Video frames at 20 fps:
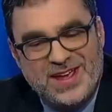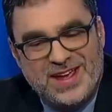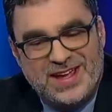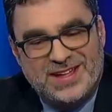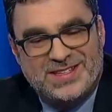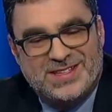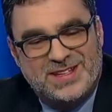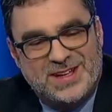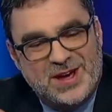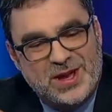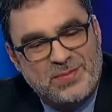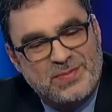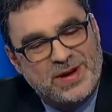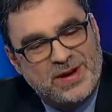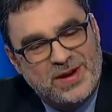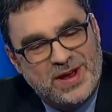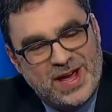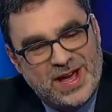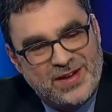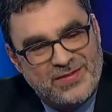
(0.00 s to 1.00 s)
it's not
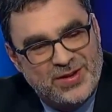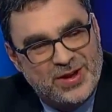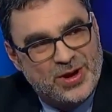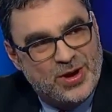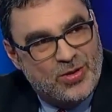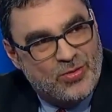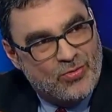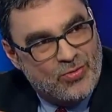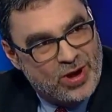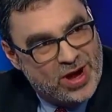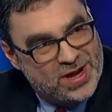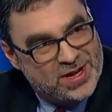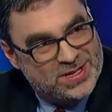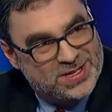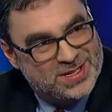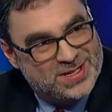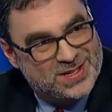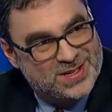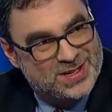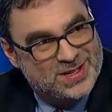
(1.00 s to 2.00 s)
about having a
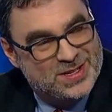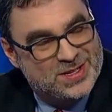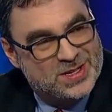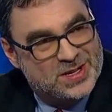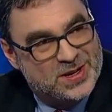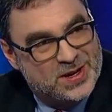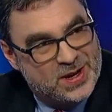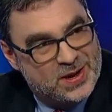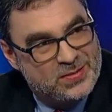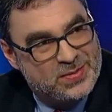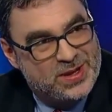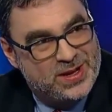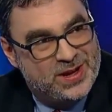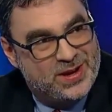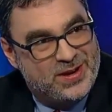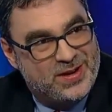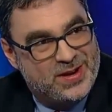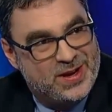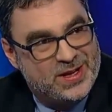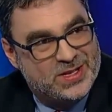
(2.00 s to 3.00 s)
right to come
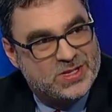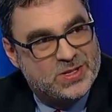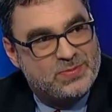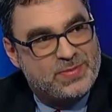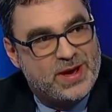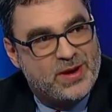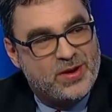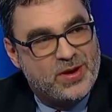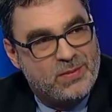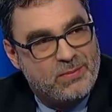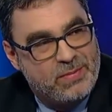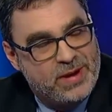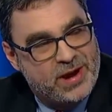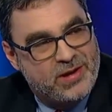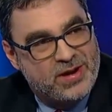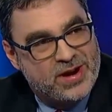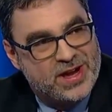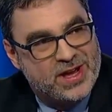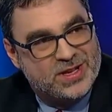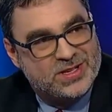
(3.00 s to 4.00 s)
here. It's about
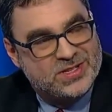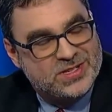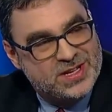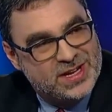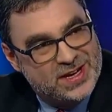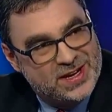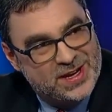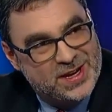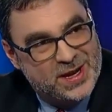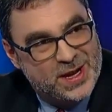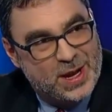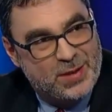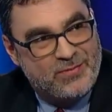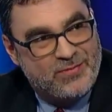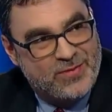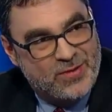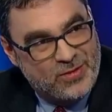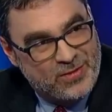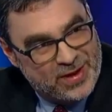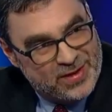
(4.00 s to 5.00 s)
America standing
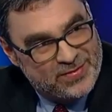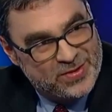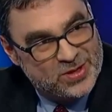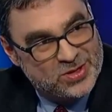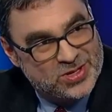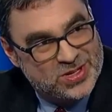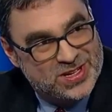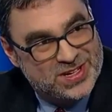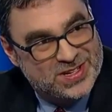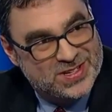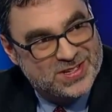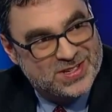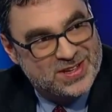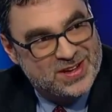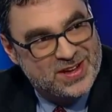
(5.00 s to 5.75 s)
up for refugees.